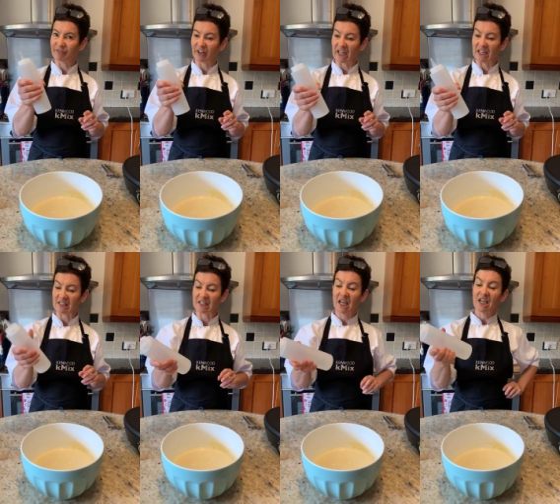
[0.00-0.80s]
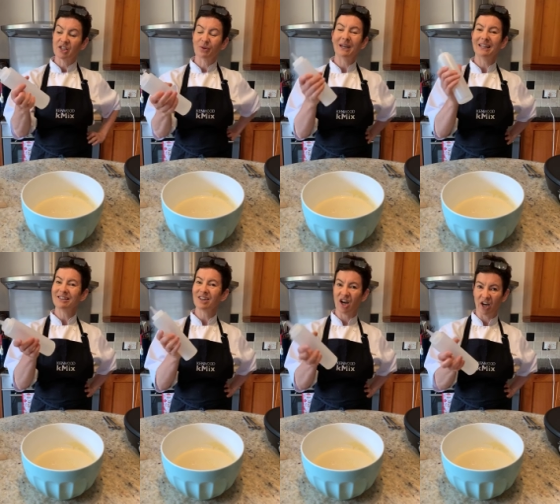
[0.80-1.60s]
for kids. So
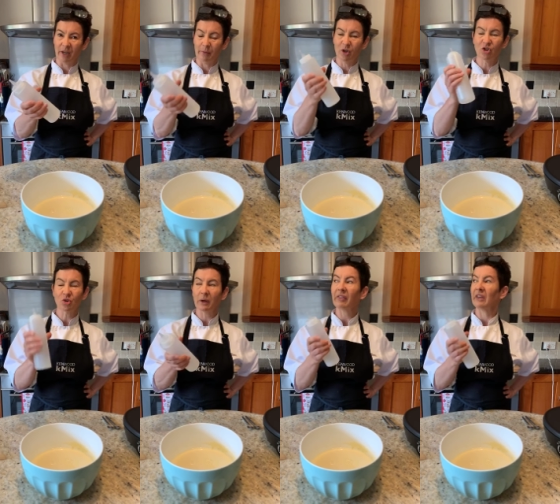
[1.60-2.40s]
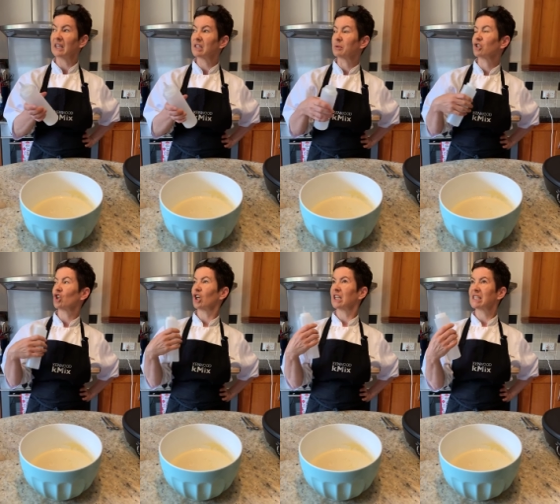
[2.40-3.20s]
anytime you're doing things with
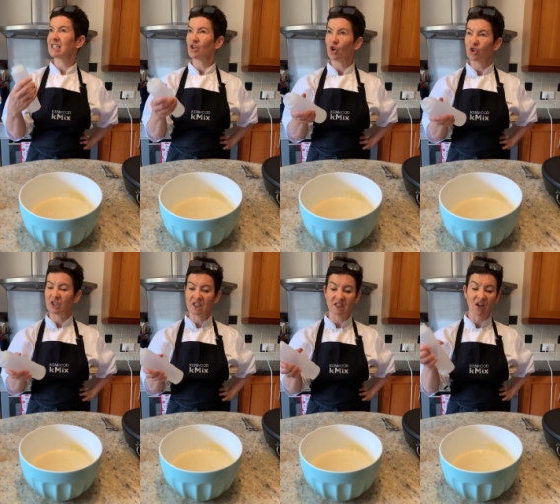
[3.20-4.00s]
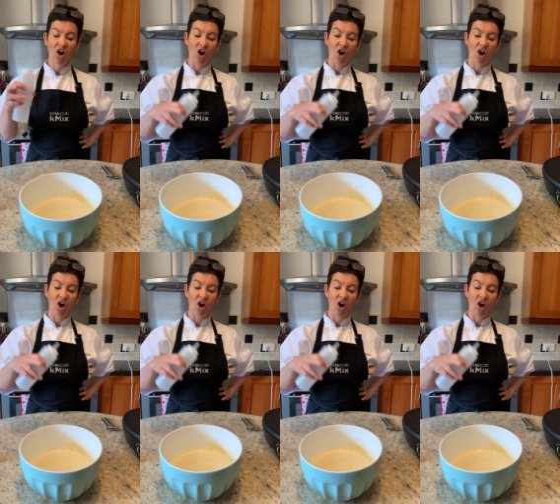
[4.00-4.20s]
chocolate sauces